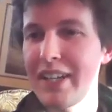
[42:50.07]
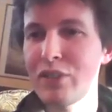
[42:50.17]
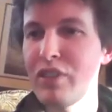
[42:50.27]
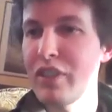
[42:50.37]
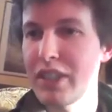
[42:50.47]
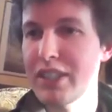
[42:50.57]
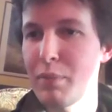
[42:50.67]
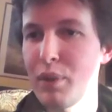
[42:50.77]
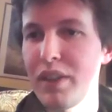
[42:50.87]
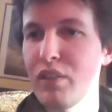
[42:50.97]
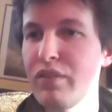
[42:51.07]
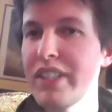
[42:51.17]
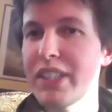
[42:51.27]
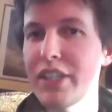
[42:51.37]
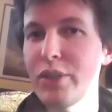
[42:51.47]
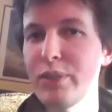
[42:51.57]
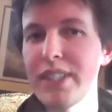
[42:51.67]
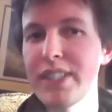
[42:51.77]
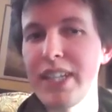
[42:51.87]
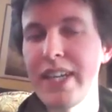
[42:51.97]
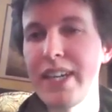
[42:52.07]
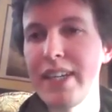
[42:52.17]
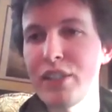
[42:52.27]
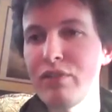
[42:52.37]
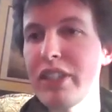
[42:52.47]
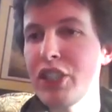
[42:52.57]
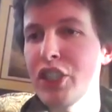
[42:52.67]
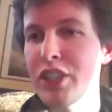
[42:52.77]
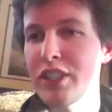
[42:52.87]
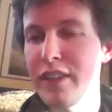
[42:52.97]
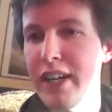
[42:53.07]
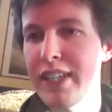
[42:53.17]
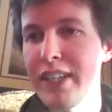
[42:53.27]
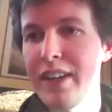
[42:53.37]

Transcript: trivial example. And the reason I use this is to really justify